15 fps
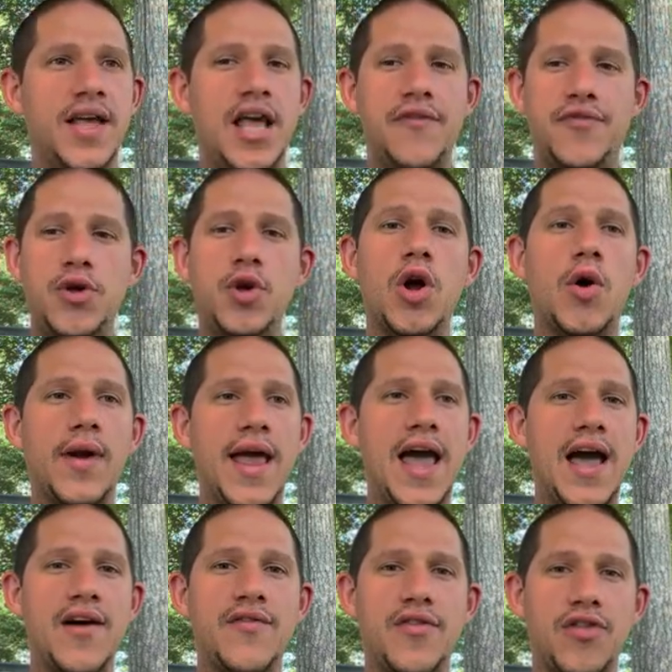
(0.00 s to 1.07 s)
if you don't
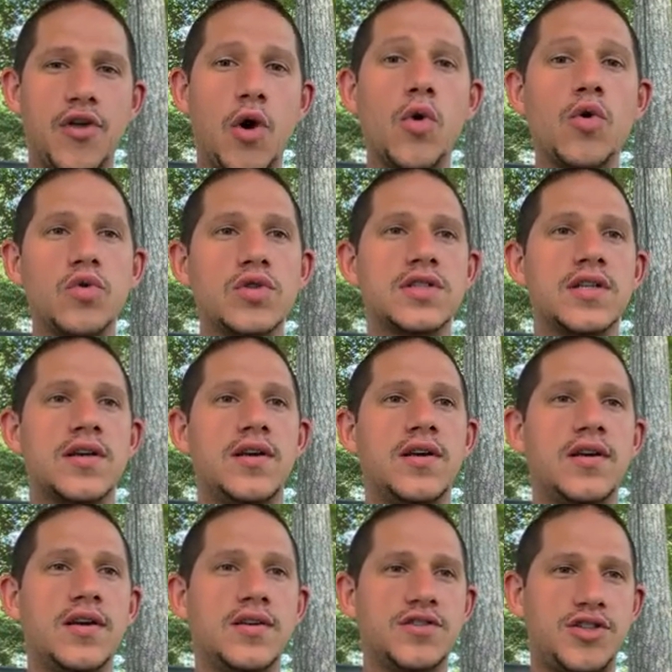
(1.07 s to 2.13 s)
have those
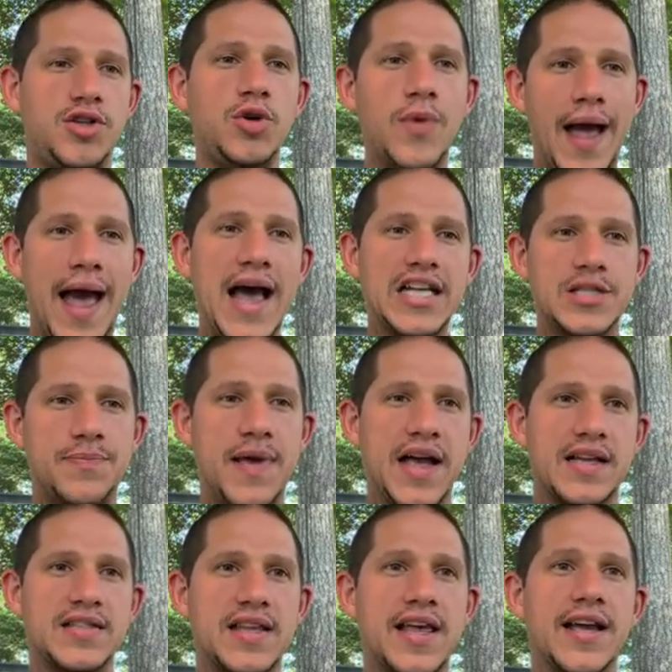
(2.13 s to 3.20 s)
two aspects.